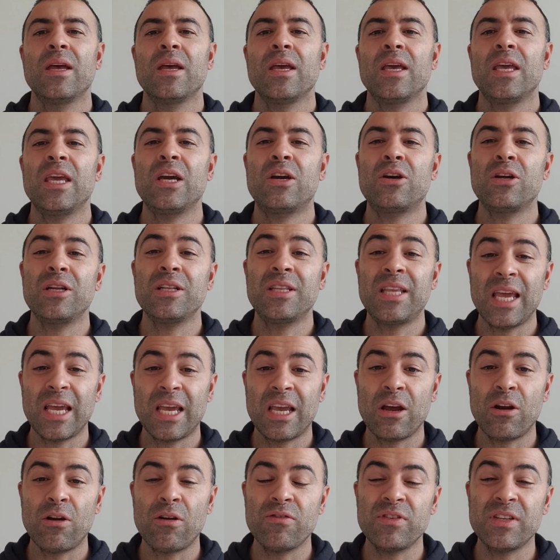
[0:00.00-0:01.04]
He couldn't take
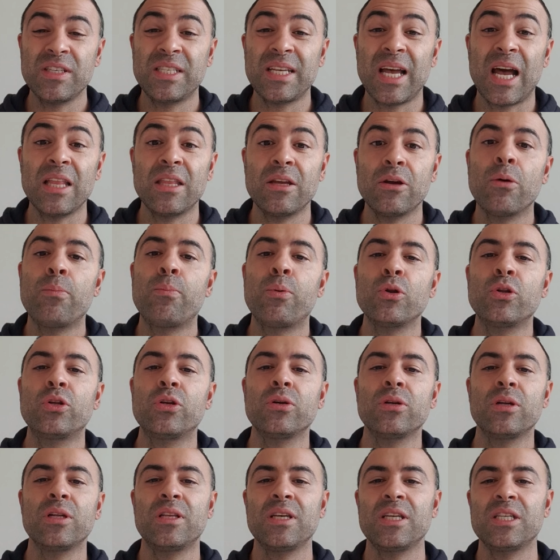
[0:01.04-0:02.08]
care of his other
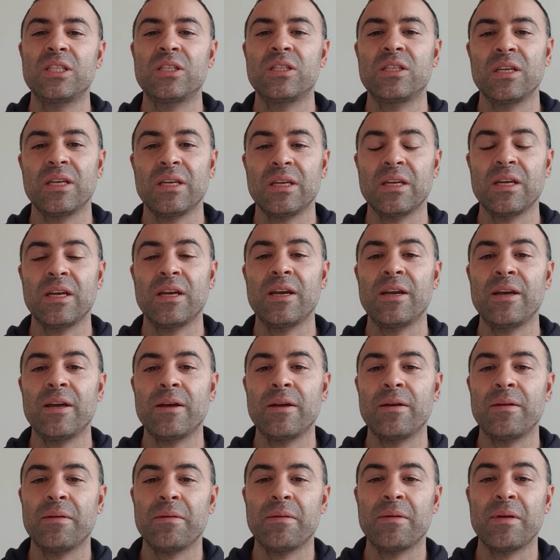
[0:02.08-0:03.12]
opportunities,
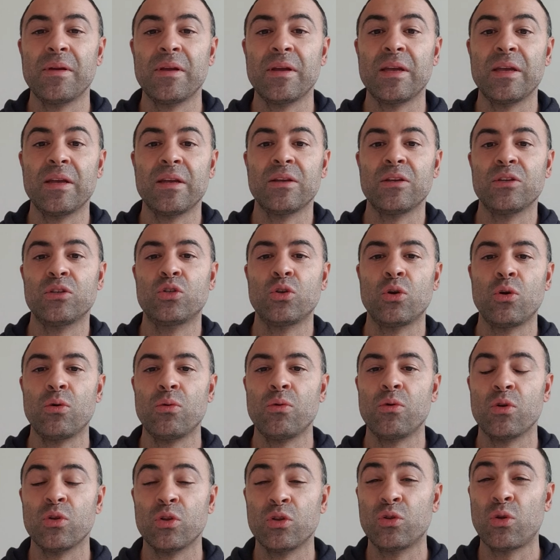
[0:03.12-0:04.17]

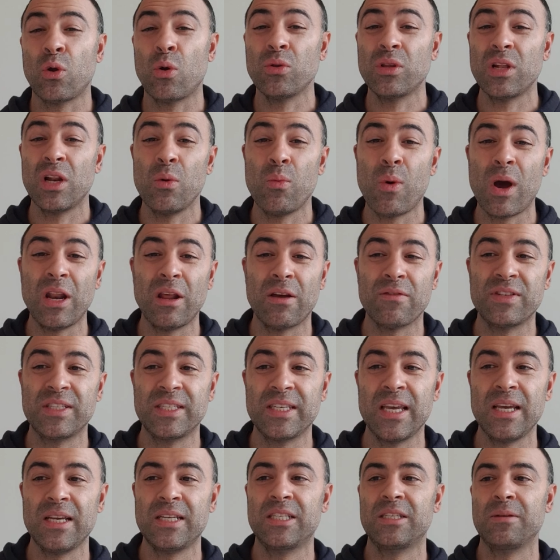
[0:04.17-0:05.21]
so totally 1 of
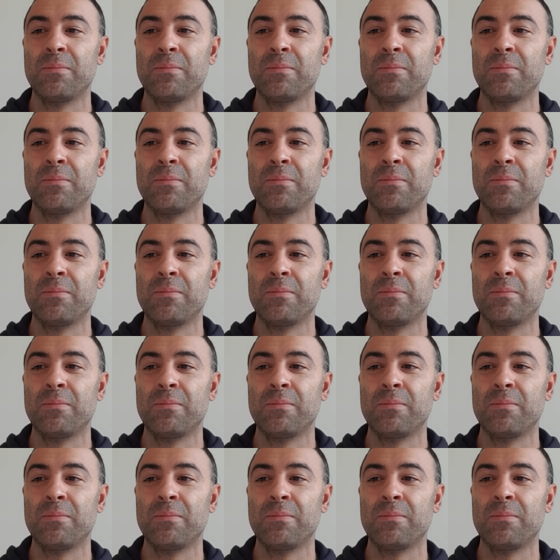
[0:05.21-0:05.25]
6.